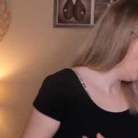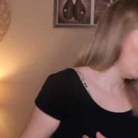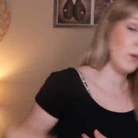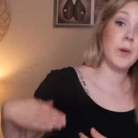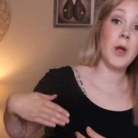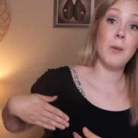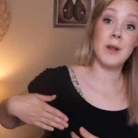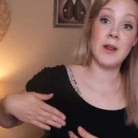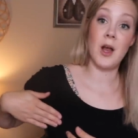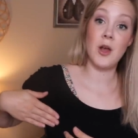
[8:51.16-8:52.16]
When we are
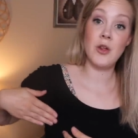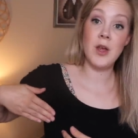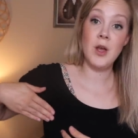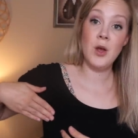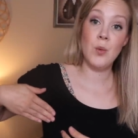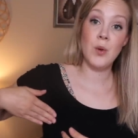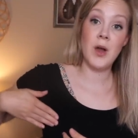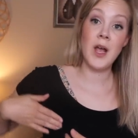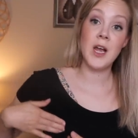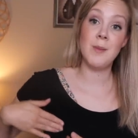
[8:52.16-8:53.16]
massaging, we're
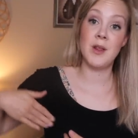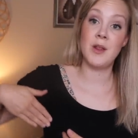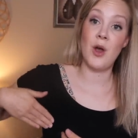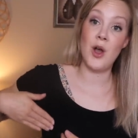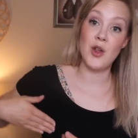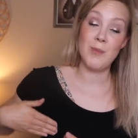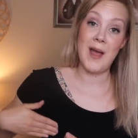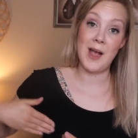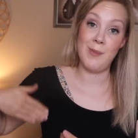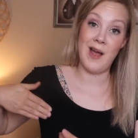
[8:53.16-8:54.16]
not gonna massage
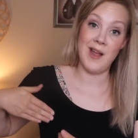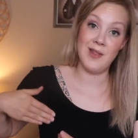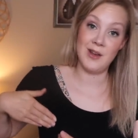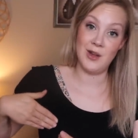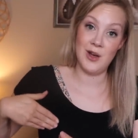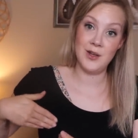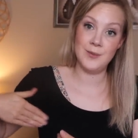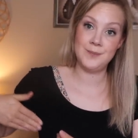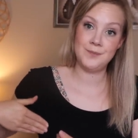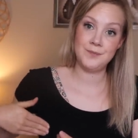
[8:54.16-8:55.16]
back behind the clog
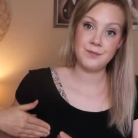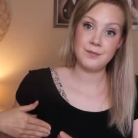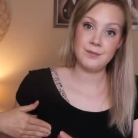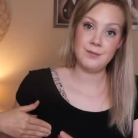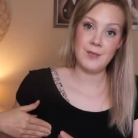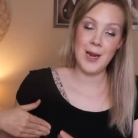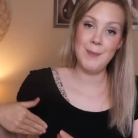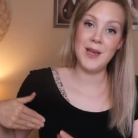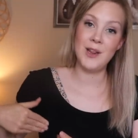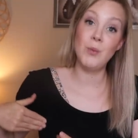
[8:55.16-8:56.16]

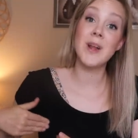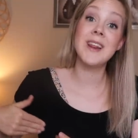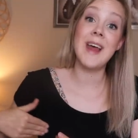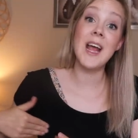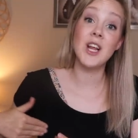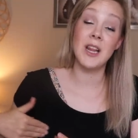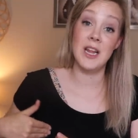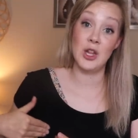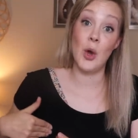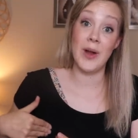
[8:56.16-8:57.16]
because what's that
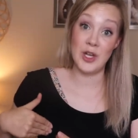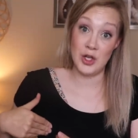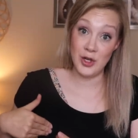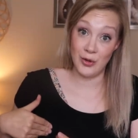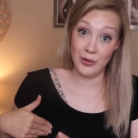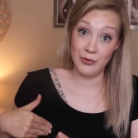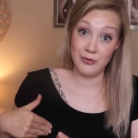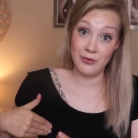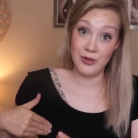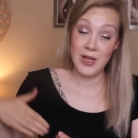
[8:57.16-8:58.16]
is going to do
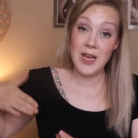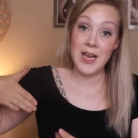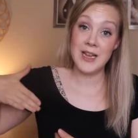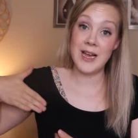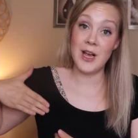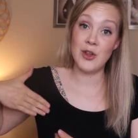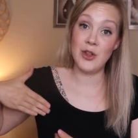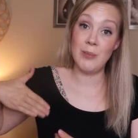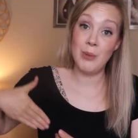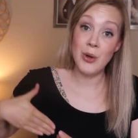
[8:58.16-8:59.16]
is
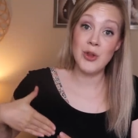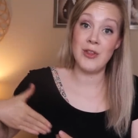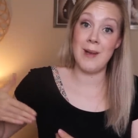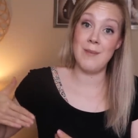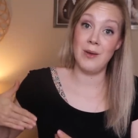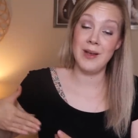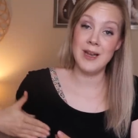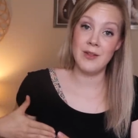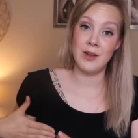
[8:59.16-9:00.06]
actually push that milk into the